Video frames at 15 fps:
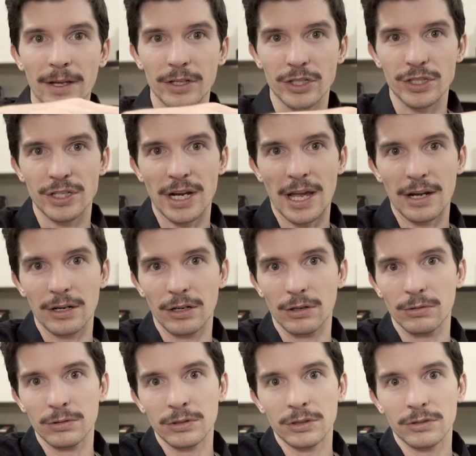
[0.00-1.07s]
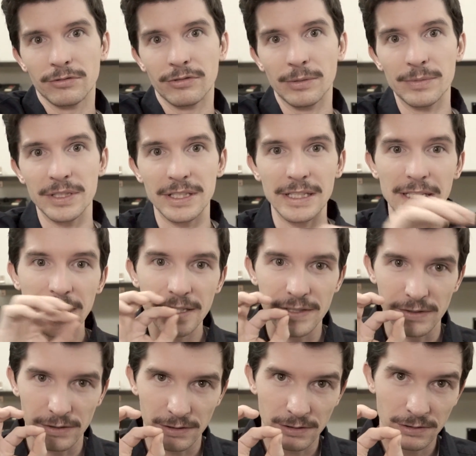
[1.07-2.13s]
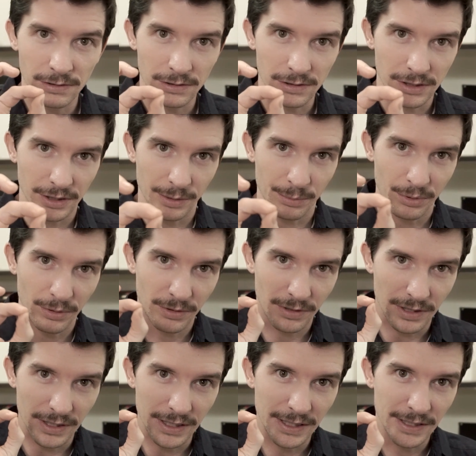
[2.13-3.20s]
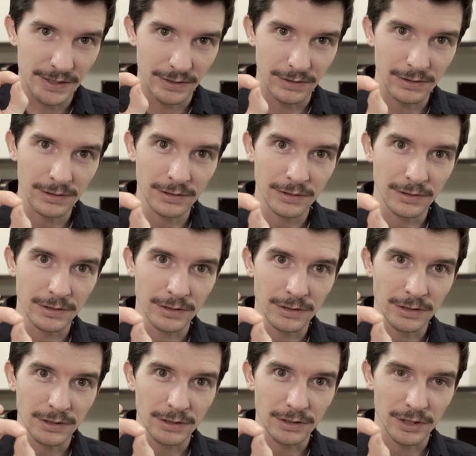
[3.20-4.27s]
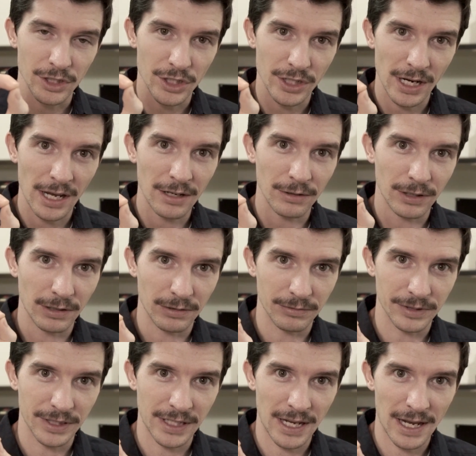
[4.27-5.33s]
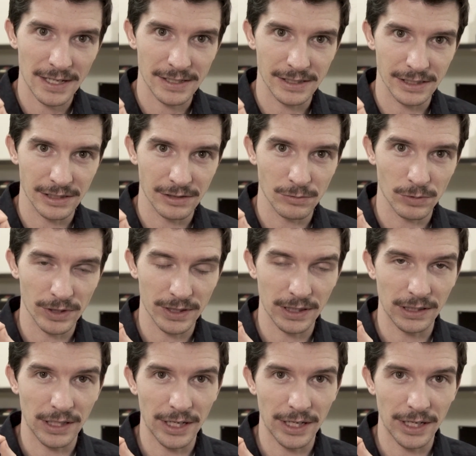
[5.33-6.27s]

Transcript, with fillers: a shadow from the easel on the border of the easel. The shadow that was casting was the